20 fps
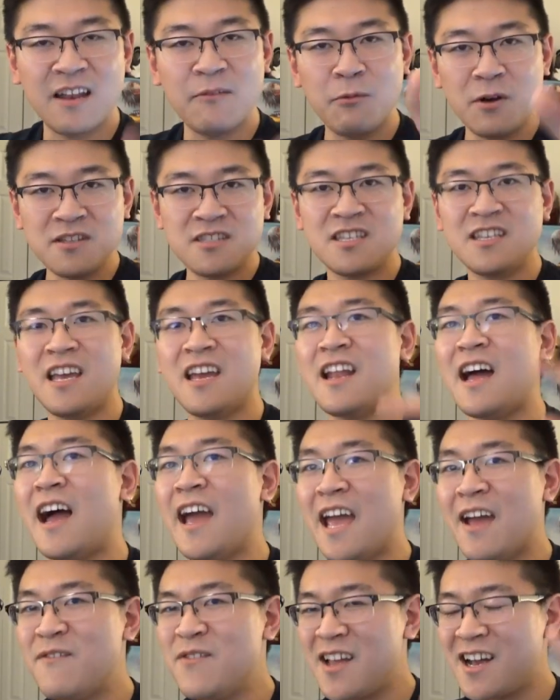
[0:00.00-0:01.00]
and once again,
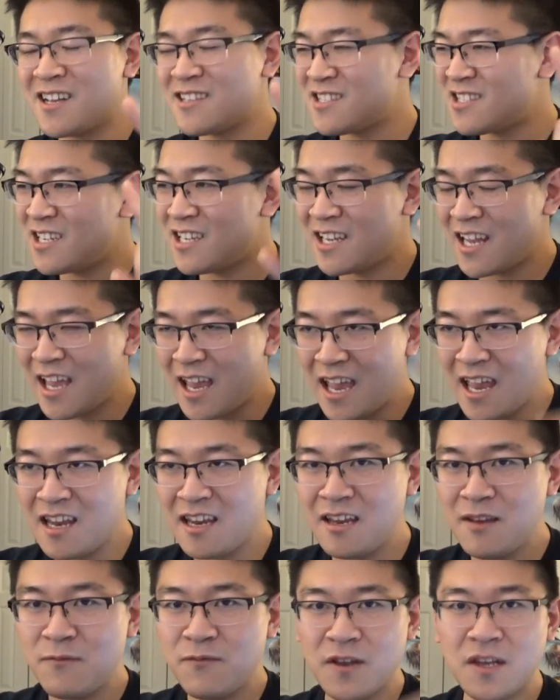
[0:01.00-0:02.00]
I have not seen
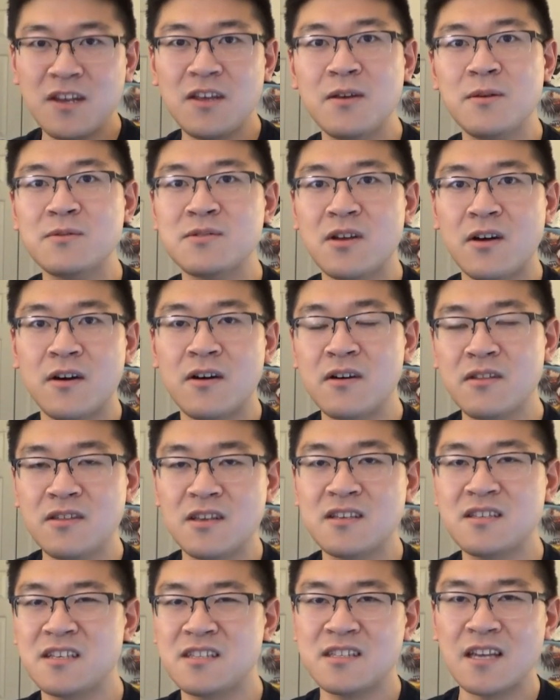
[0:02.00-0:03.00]
any videos on
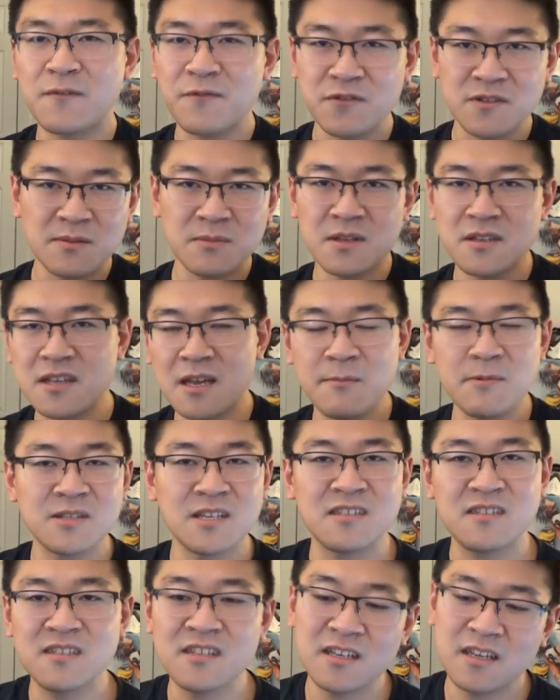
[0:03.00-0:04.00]
this except for some of the demos
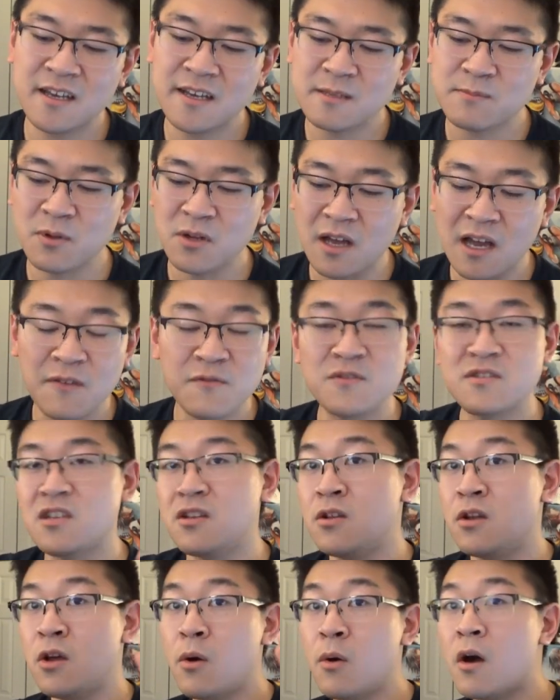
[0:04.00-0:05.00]
at CES, but I haven't
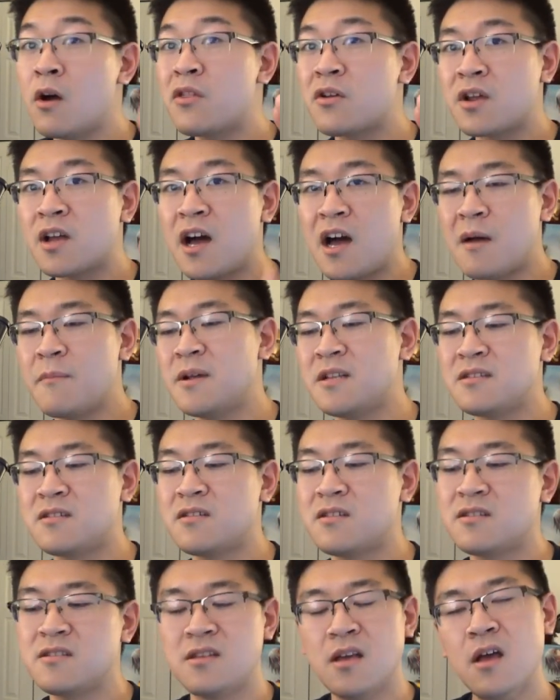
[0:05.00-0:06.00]
seen no other
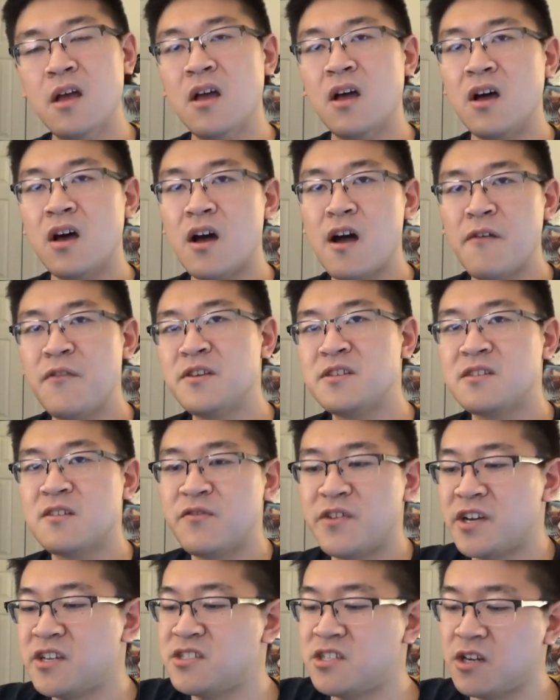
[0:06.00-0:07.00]
commenters of this
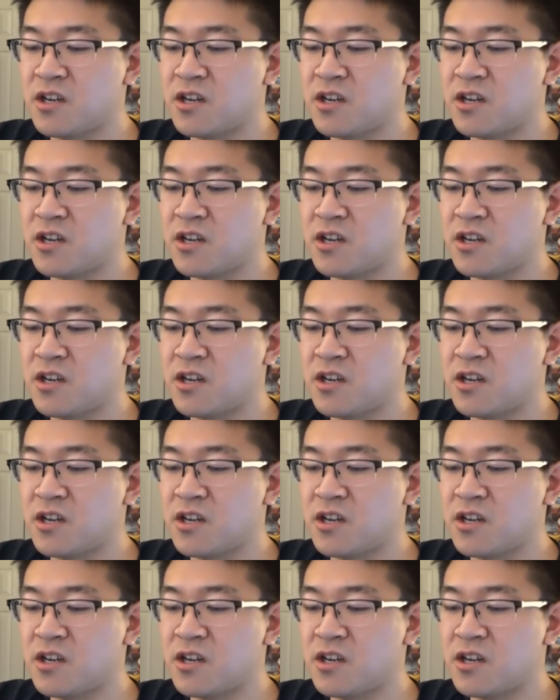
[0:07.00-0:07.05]
device.